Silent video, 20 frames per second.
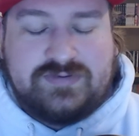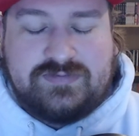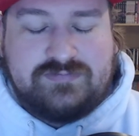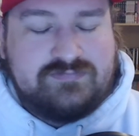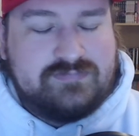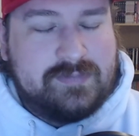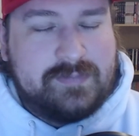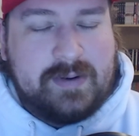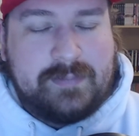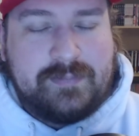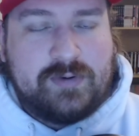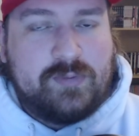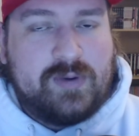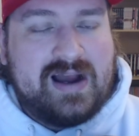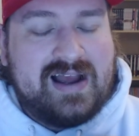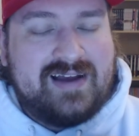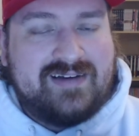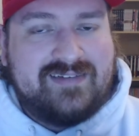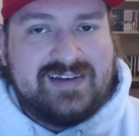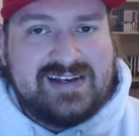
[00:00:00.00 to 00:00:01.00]
Remember
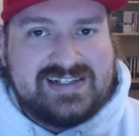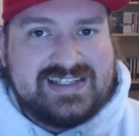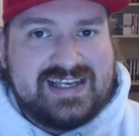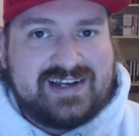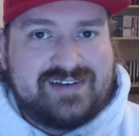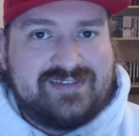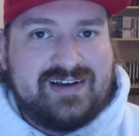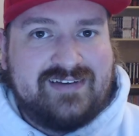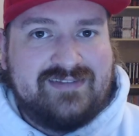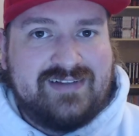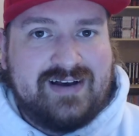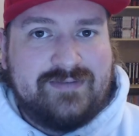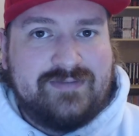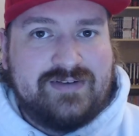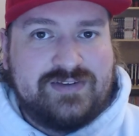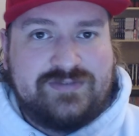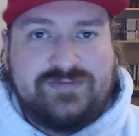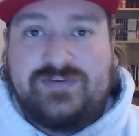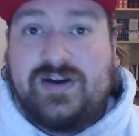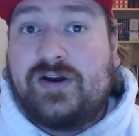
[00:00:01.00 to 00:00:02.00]
exactly why I love it.
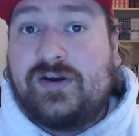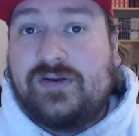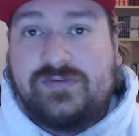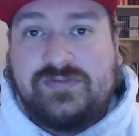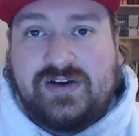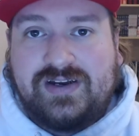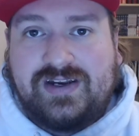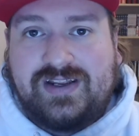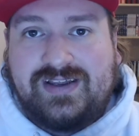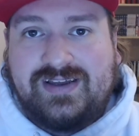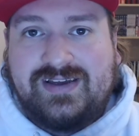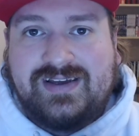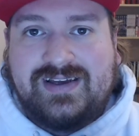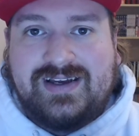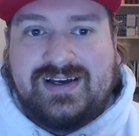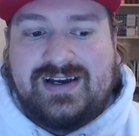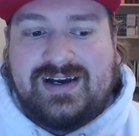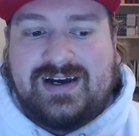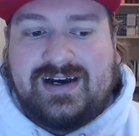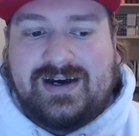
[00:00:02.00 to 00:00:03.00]
It's very funny.
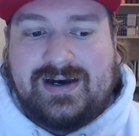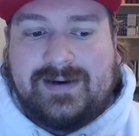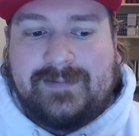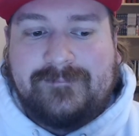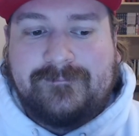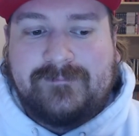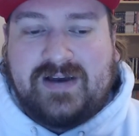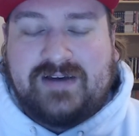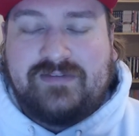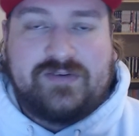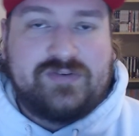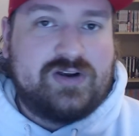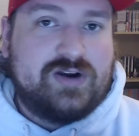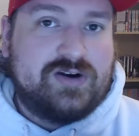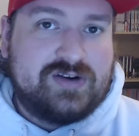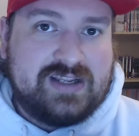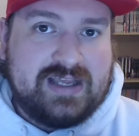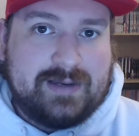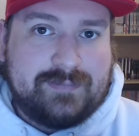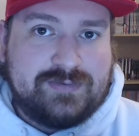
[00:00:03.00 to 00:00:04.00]
I love
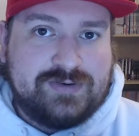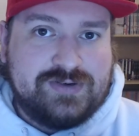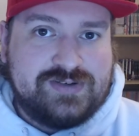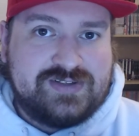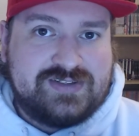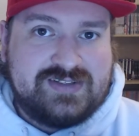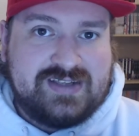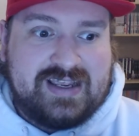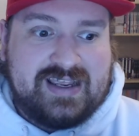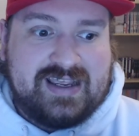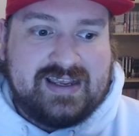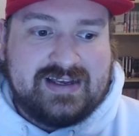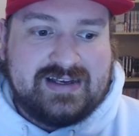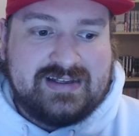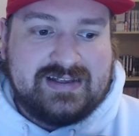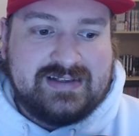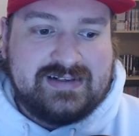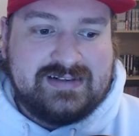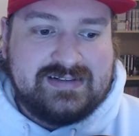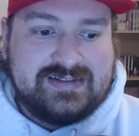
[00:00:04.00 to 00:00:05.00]
Card Captors
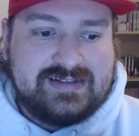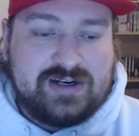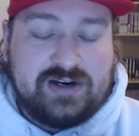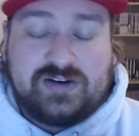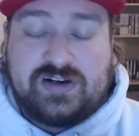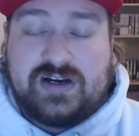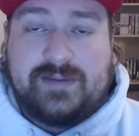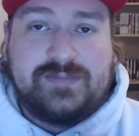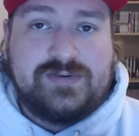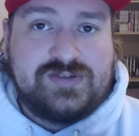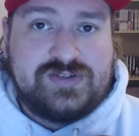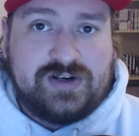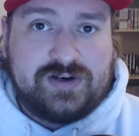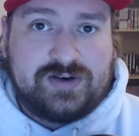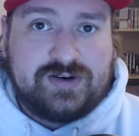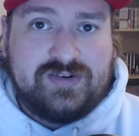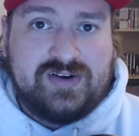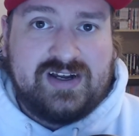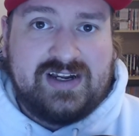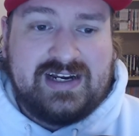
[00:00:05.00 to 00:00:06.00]
and Card Captor
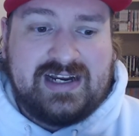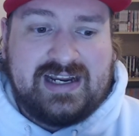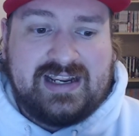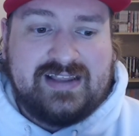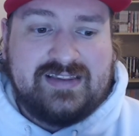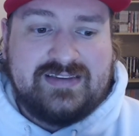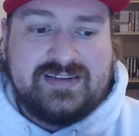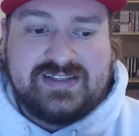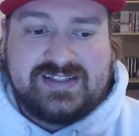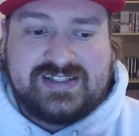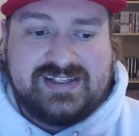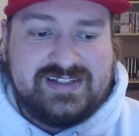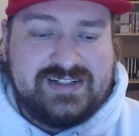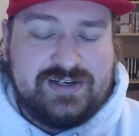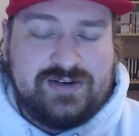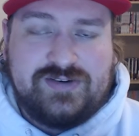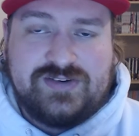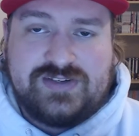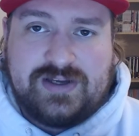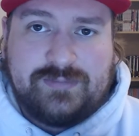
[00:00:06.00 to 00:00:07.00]
Sakura, and this
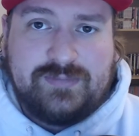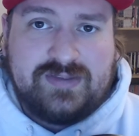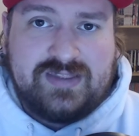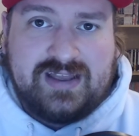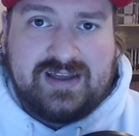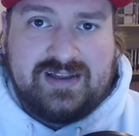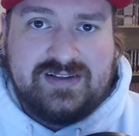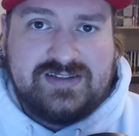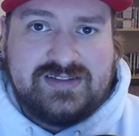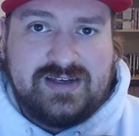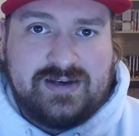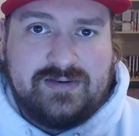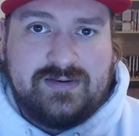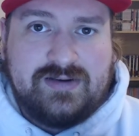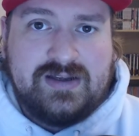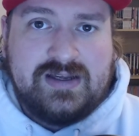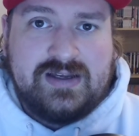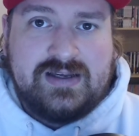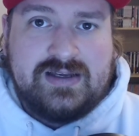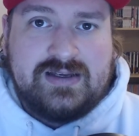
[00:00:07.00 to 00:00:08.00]
continues on with that. So
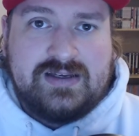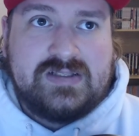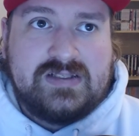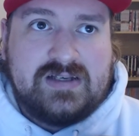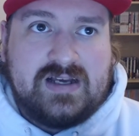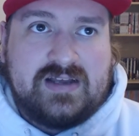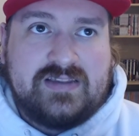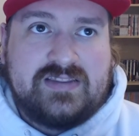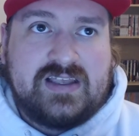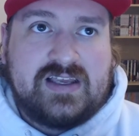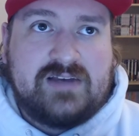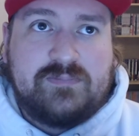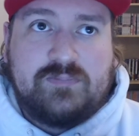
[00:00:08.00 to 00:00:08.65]
I think